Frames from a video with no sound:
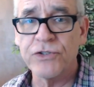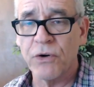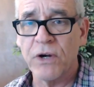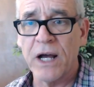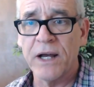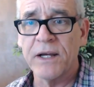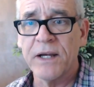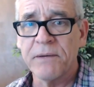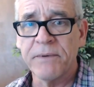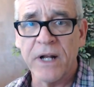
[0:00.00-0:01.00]
So I, I
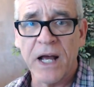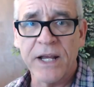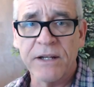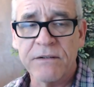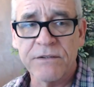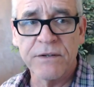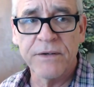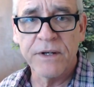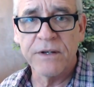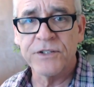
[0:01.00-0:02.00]
mean, I
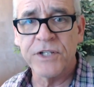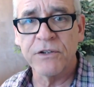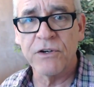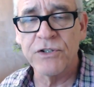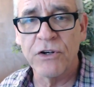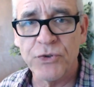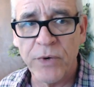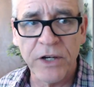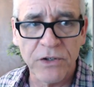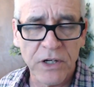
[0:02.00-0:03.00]
sing those notes
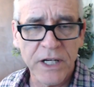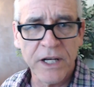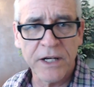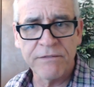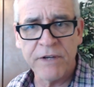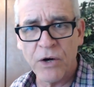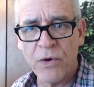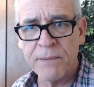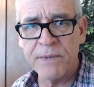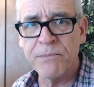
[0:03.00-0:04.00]
regularly, and I've got
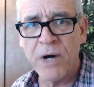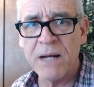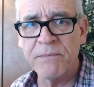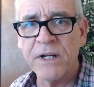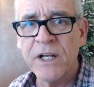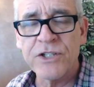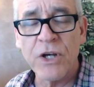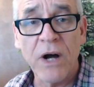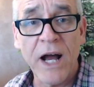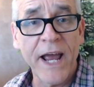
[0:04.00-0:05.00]
quite a bit of bottom in it.
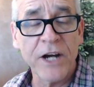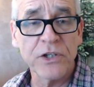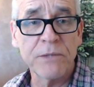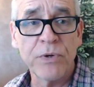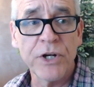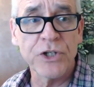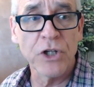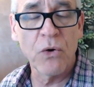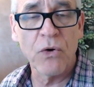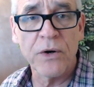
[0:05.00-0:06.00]
So I actually bridge
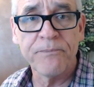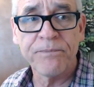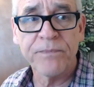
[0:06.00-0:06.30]
lower